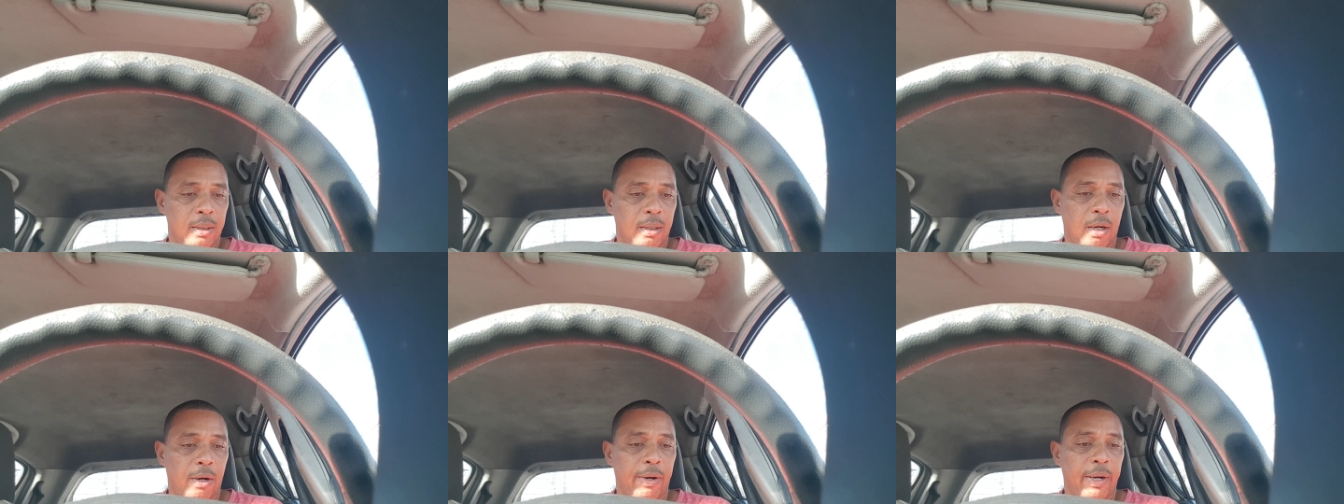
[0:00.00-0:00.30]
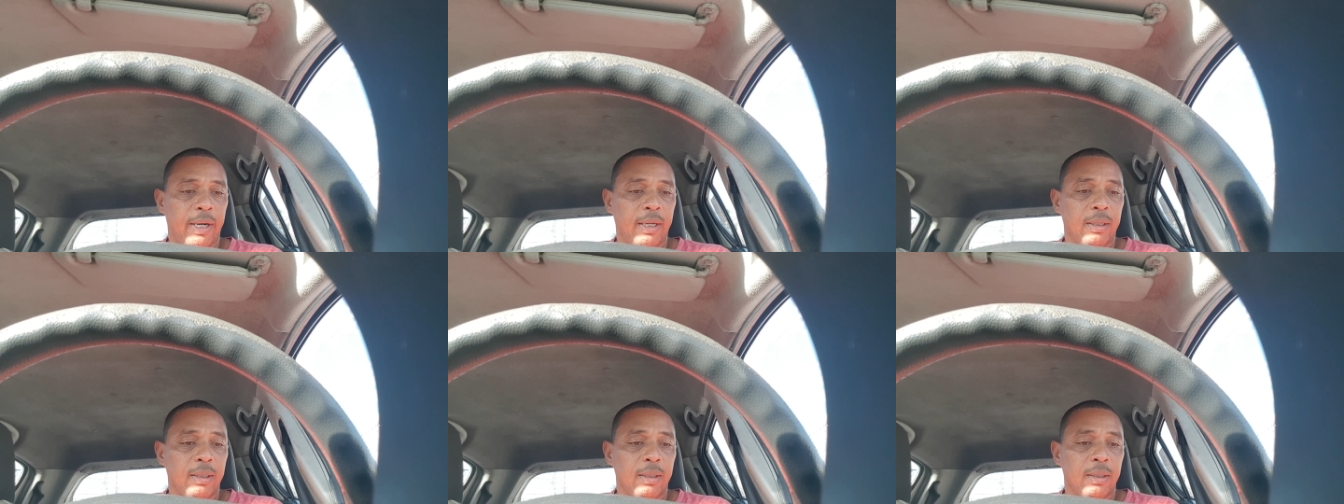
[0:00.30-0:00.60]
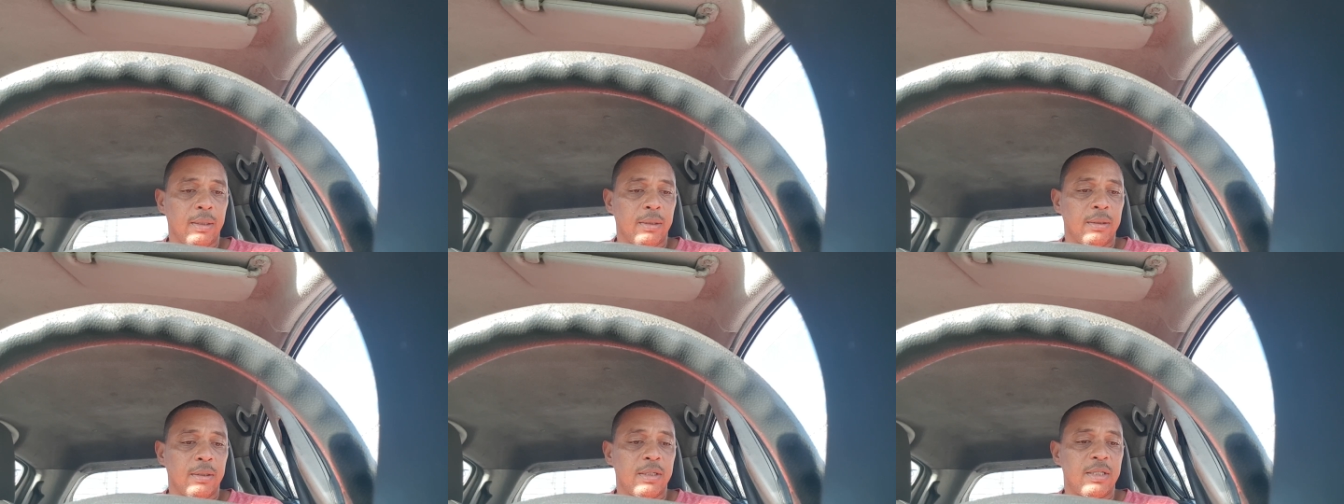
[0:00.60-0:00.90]
Alright,
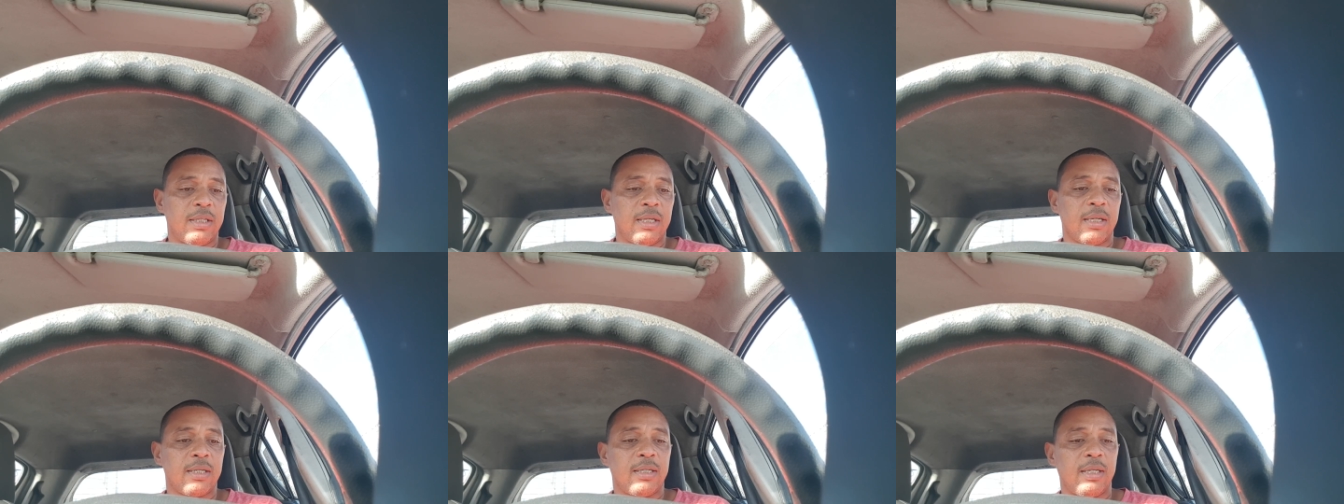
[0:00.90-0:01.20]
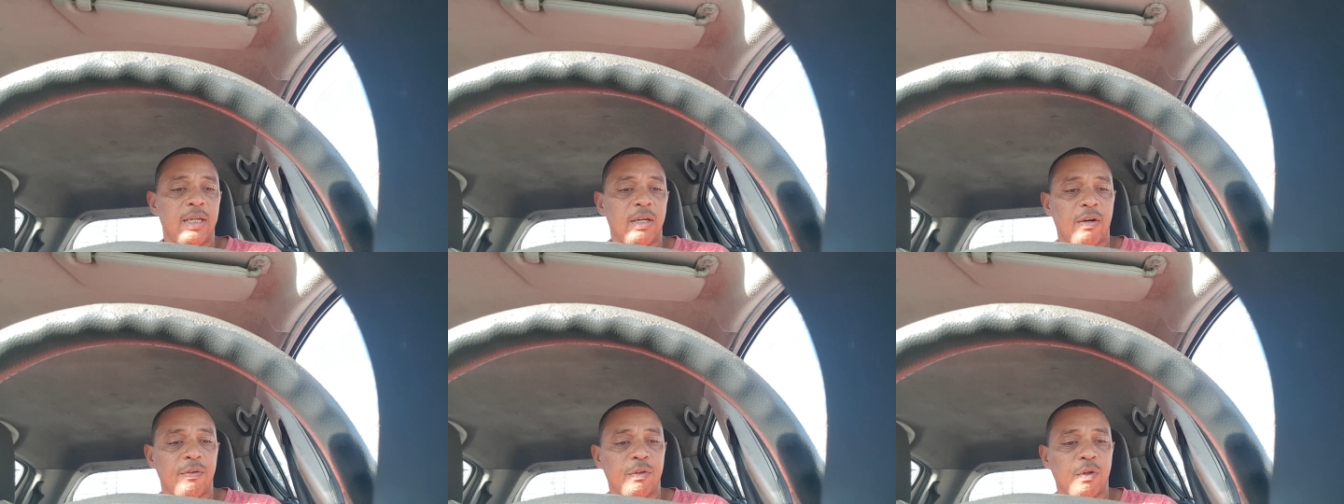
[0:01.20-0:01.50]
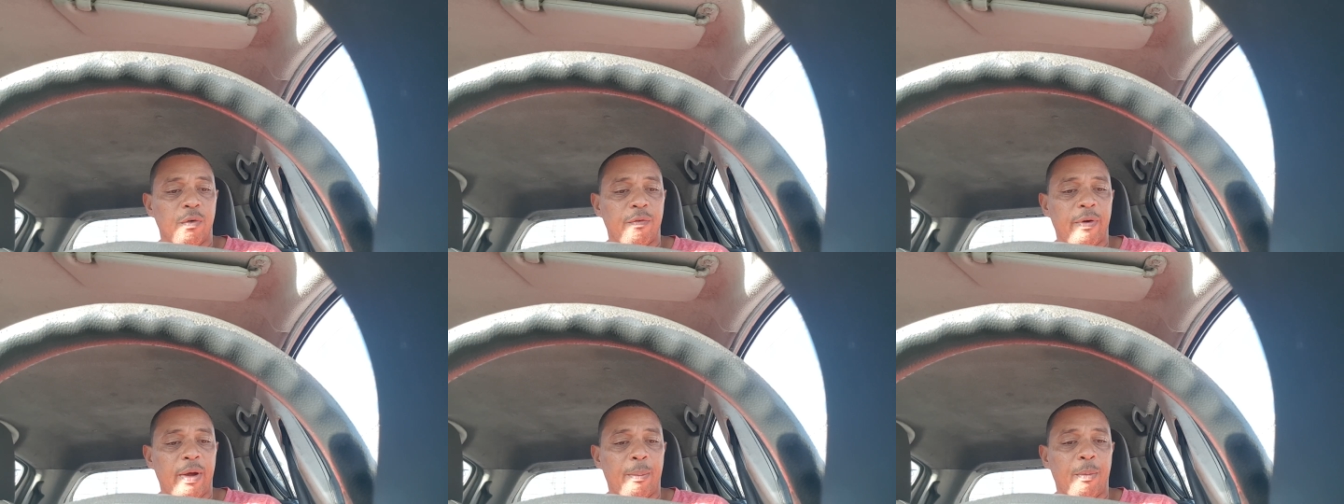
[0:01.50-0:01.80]
the 16th of
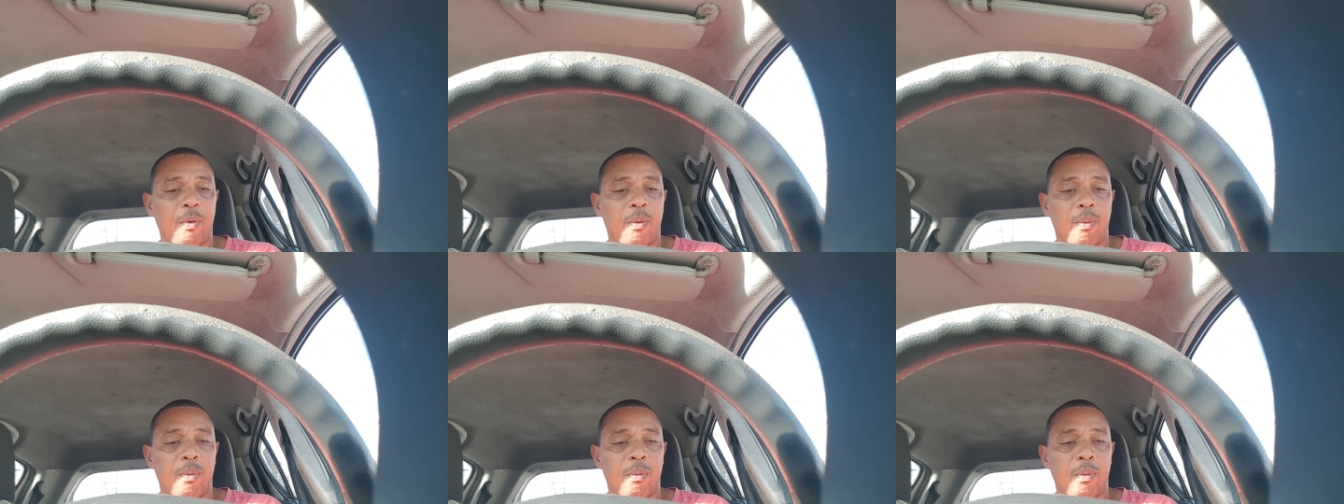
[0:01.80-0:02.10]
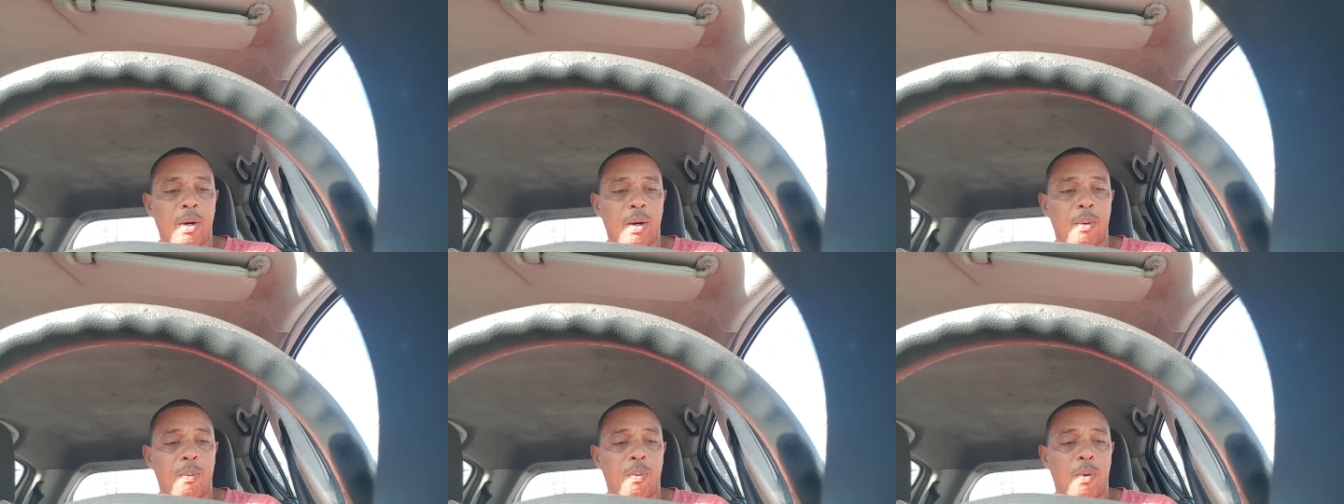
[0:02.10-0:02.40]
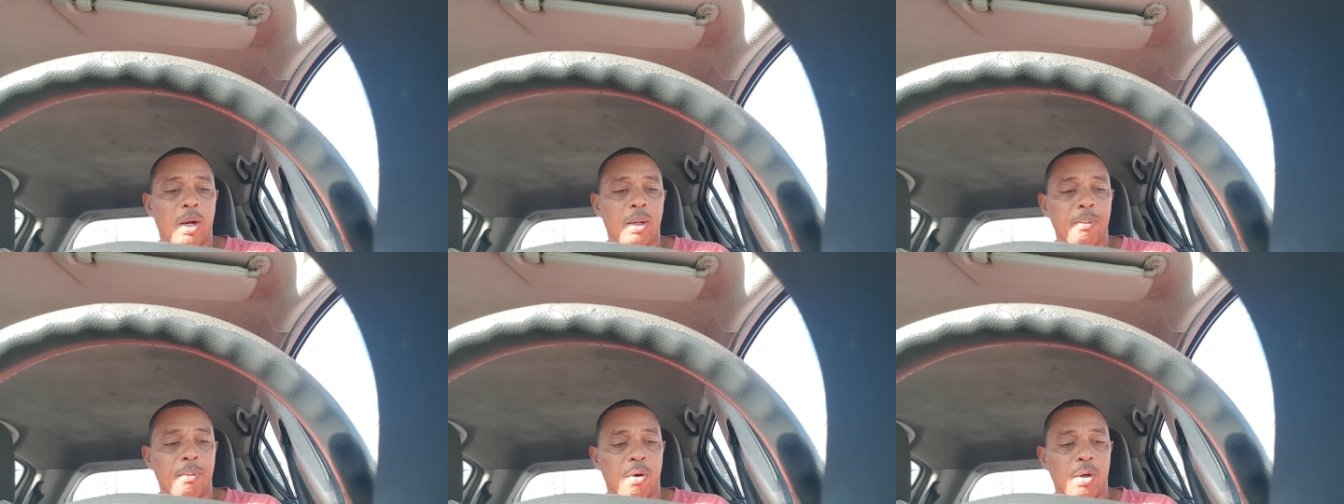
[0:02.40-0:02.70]
November,
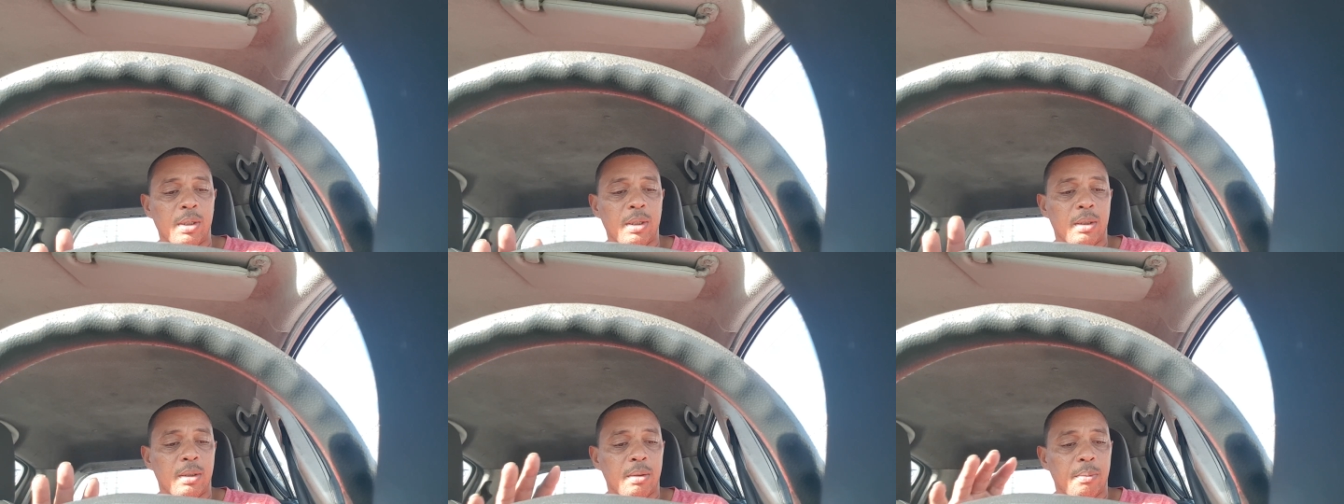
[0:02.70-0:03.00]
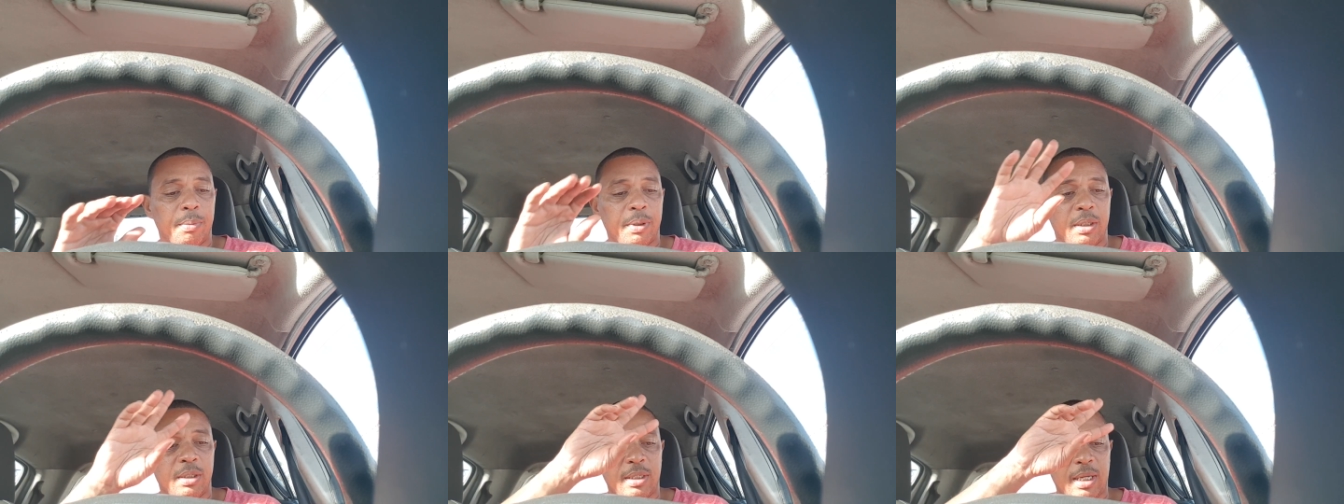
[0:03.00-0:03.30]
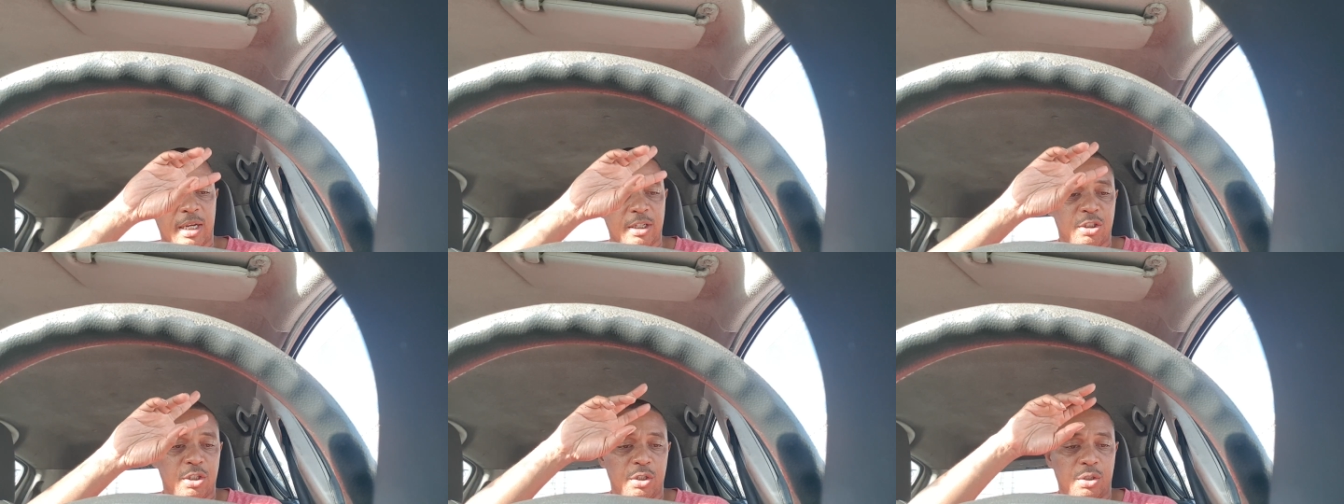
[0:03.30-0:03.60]
one more, but it's
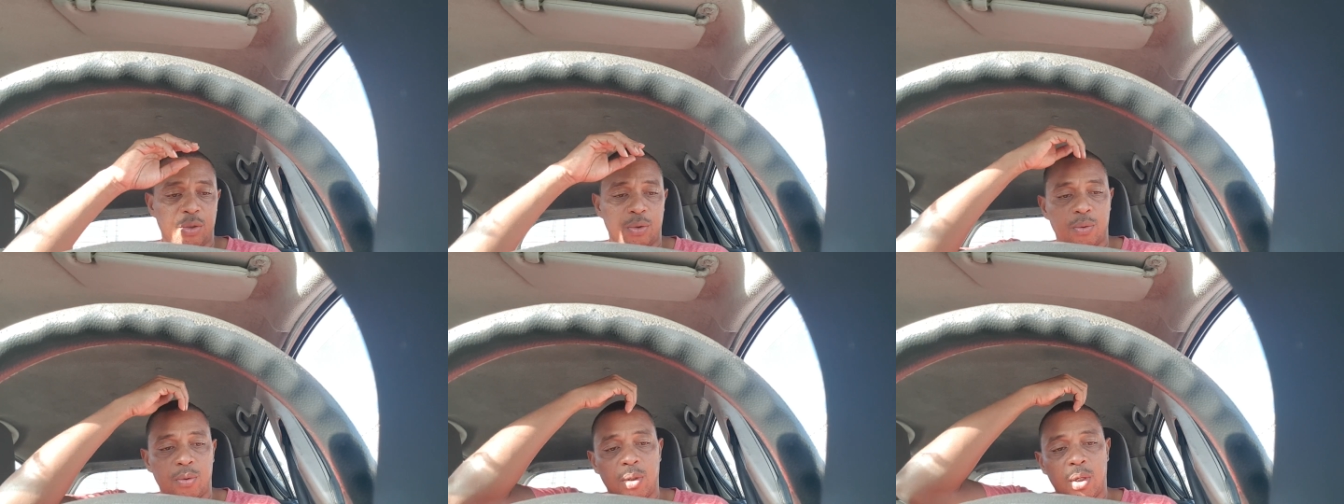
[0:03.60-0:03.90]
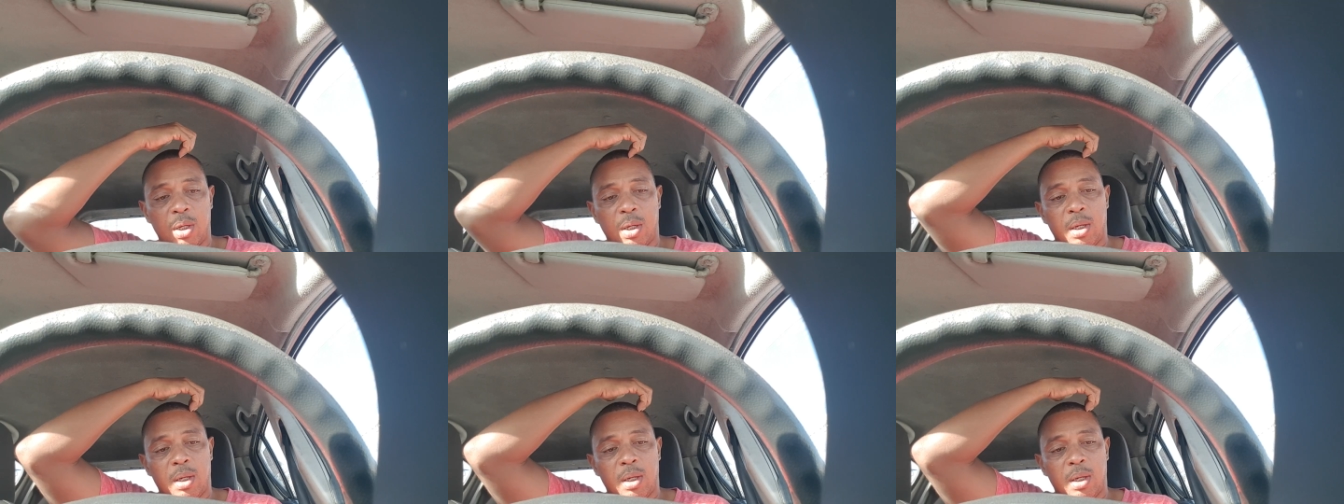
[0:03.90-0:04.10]
actually two.